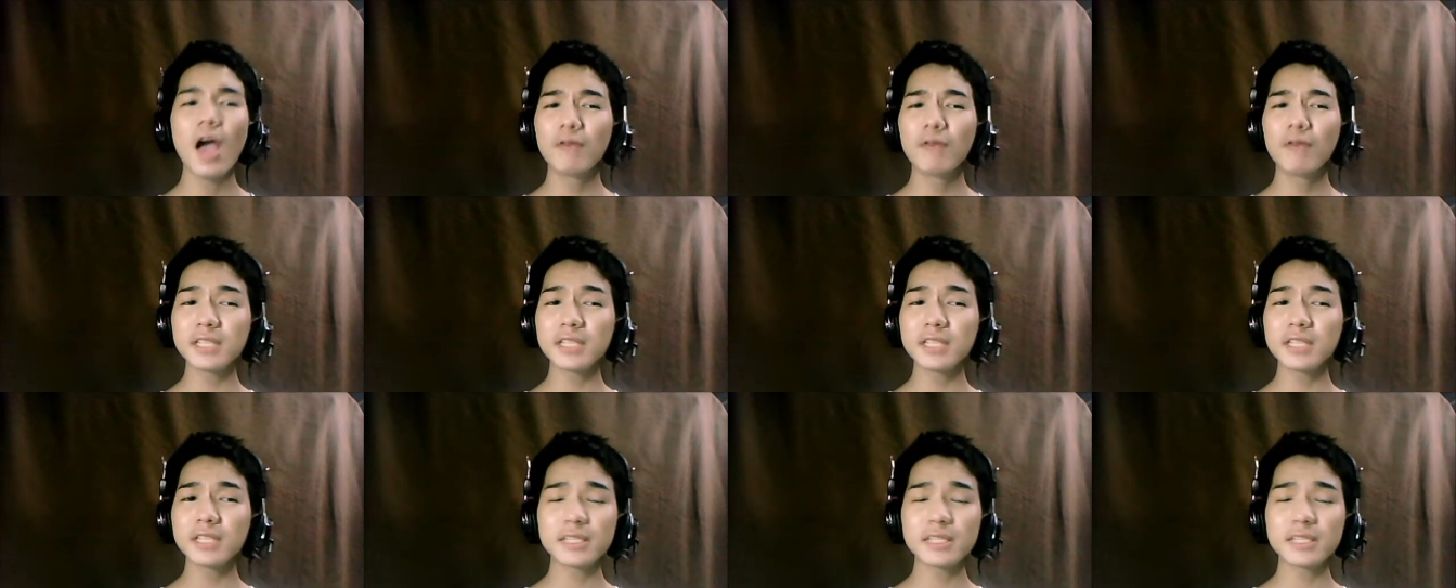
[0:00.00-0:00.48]

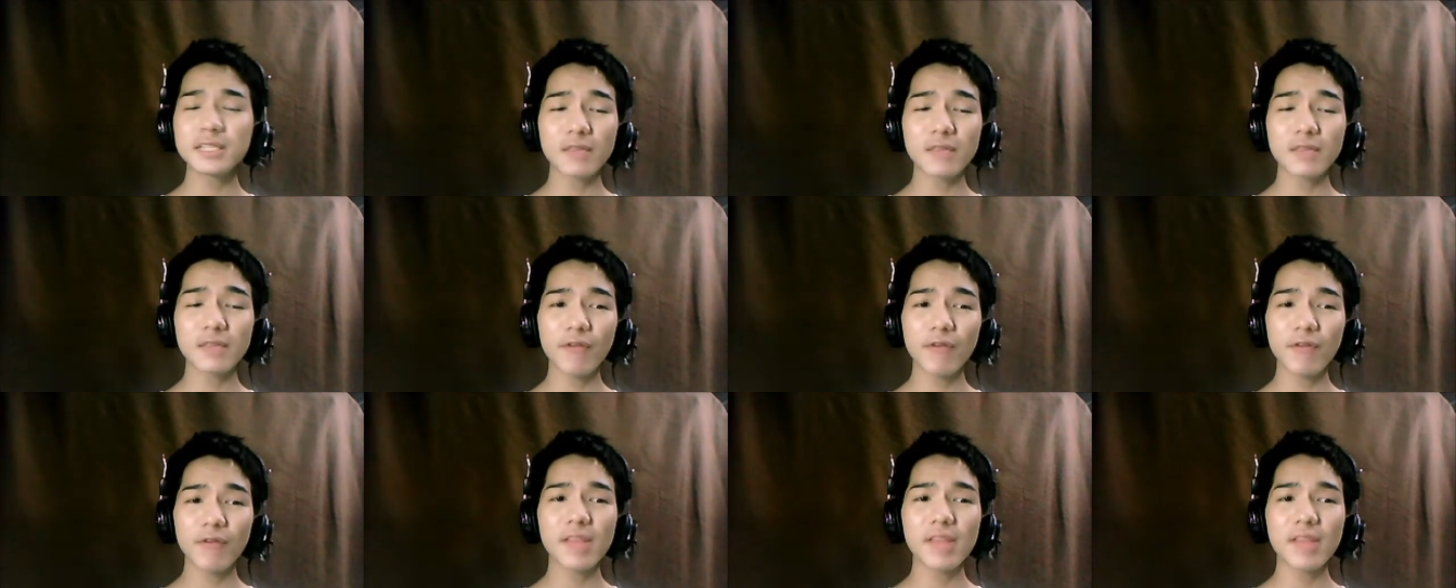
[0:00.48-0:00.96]
what is
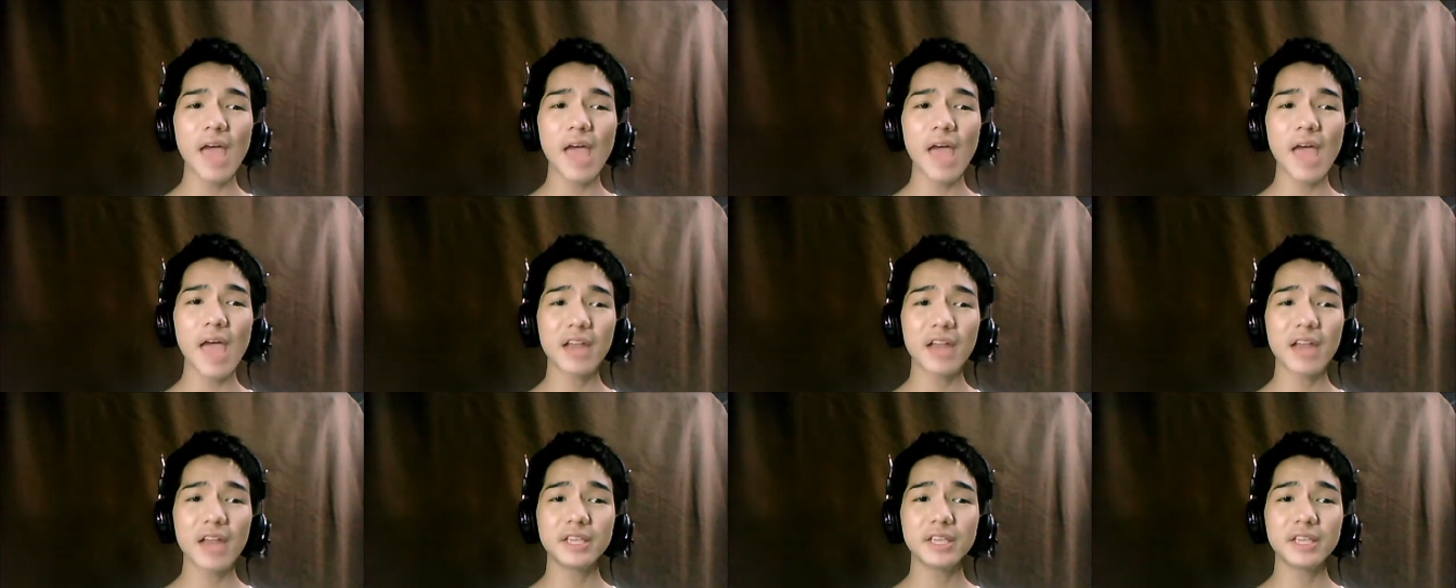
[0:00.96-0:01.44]
Stephen
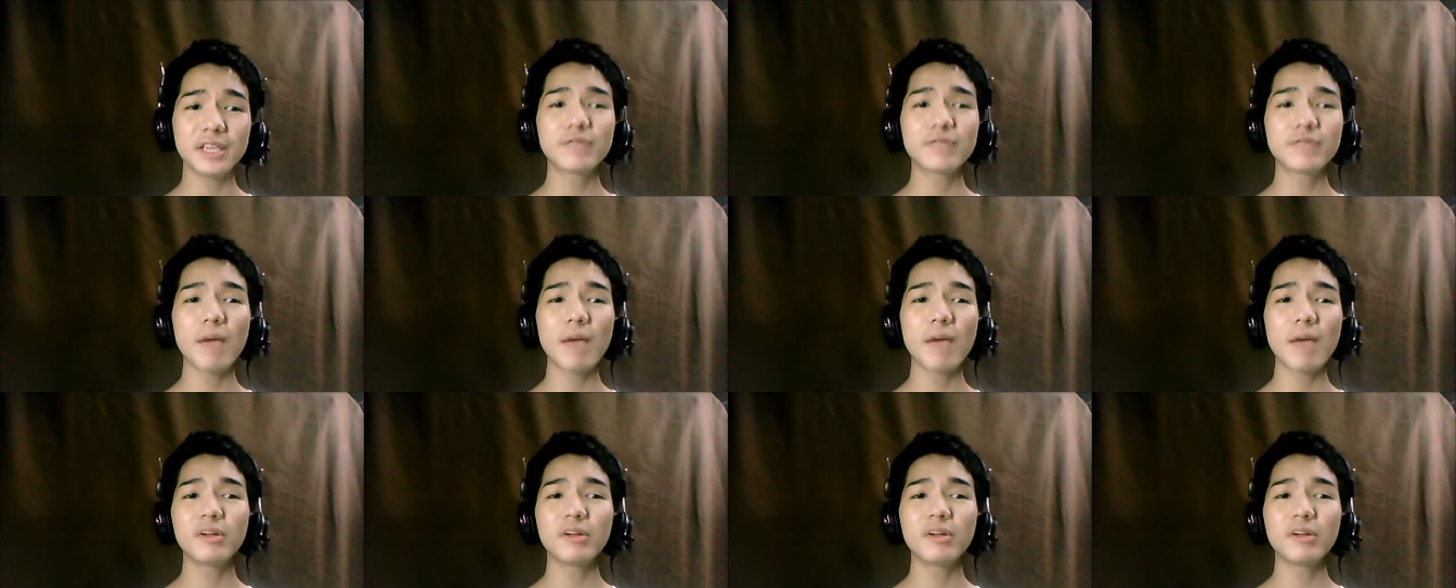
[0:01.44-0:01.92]
and his
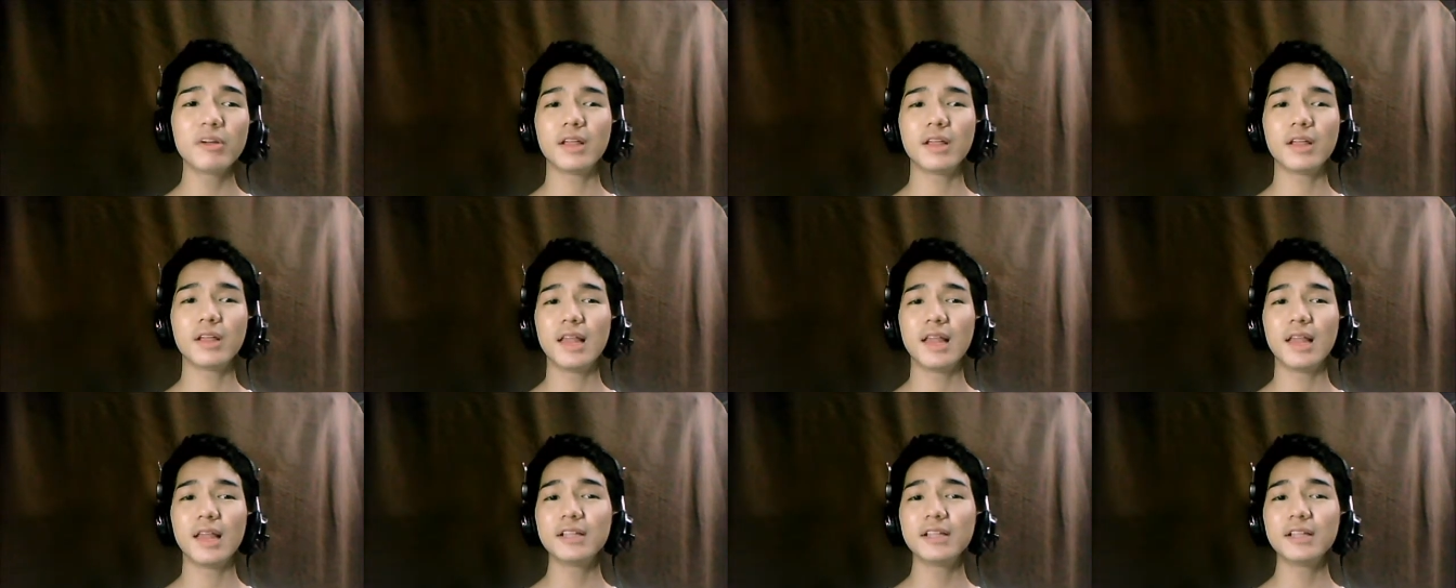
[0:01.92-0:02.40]
family,
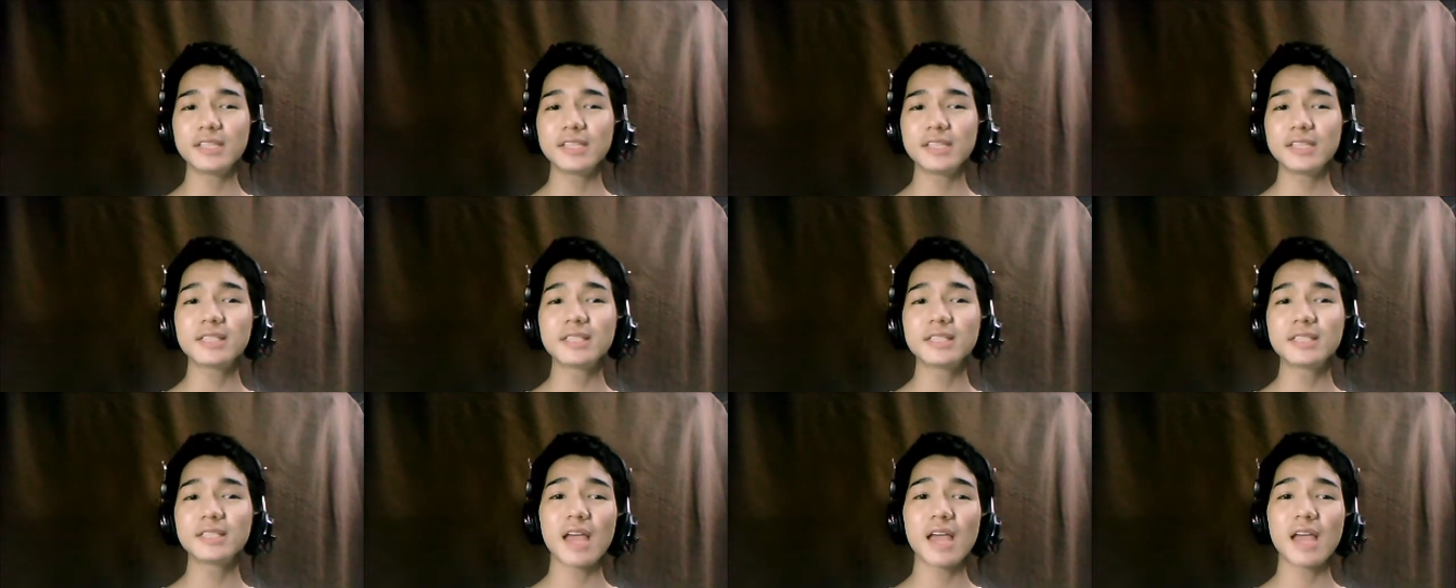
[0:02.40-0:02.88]

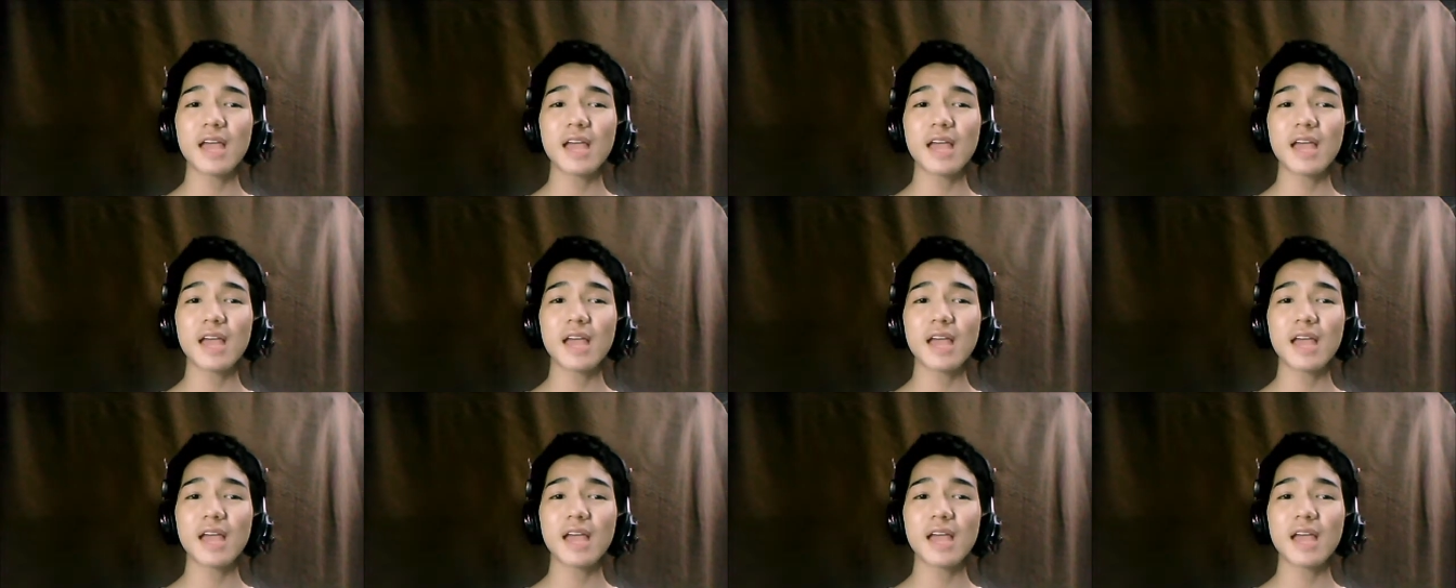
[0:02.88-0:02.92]
religions,